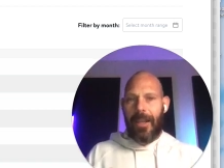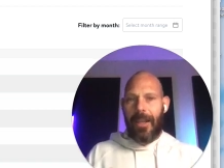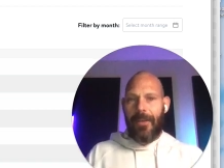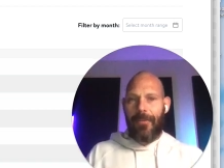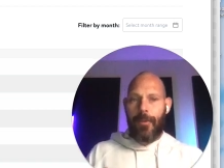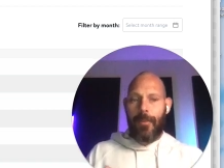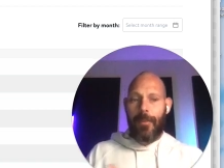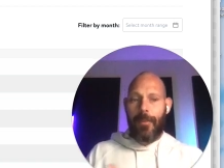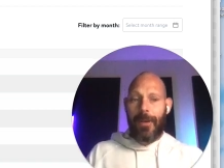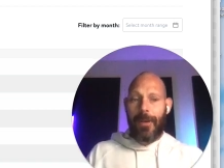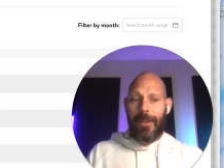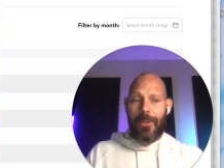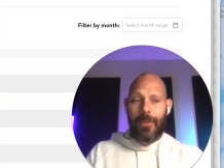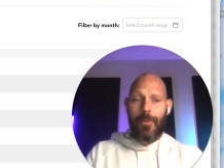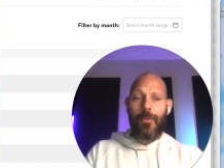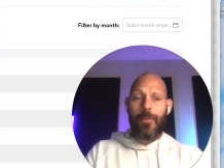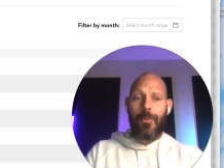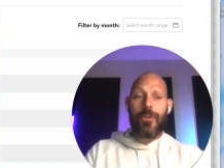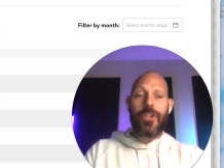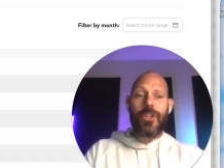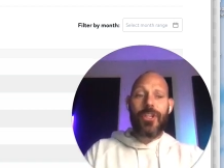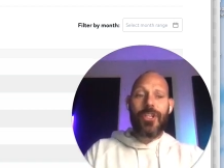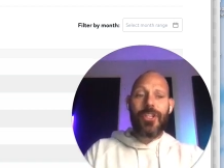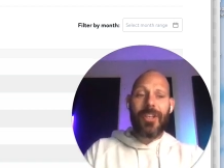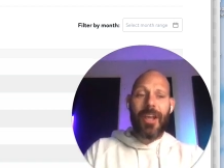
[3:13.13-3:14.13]
every month,
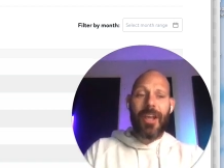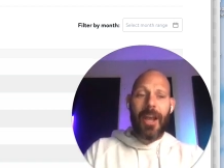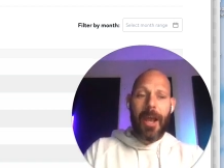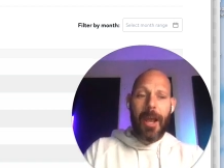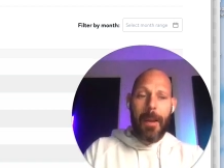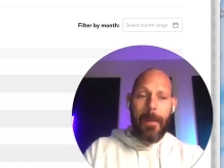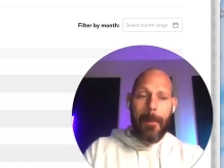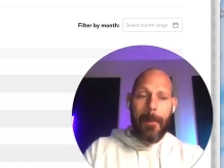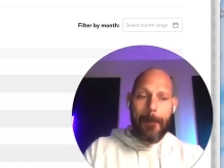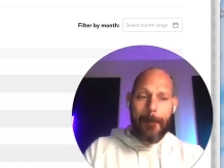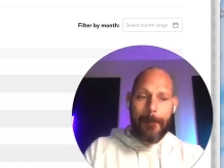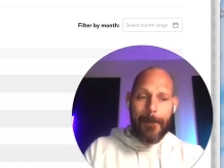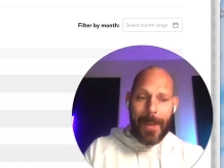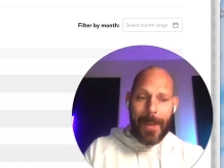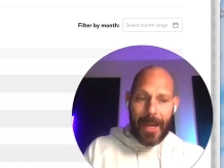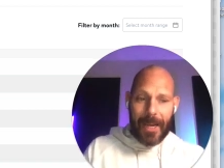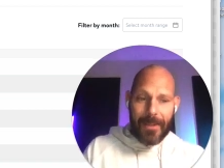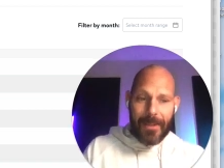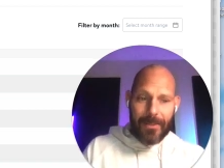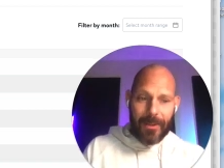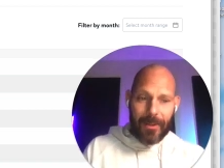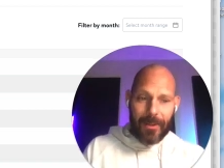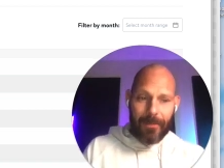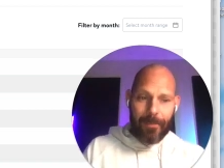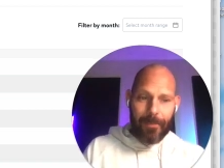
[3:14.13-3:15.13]
which is
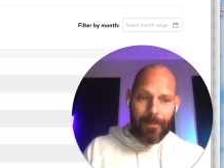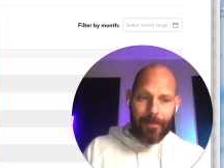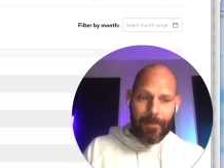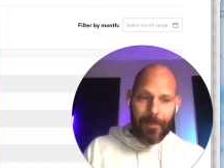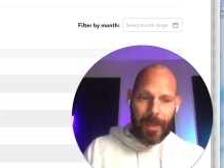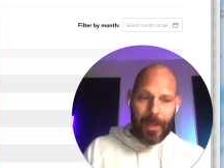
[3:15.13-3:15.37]
amazing.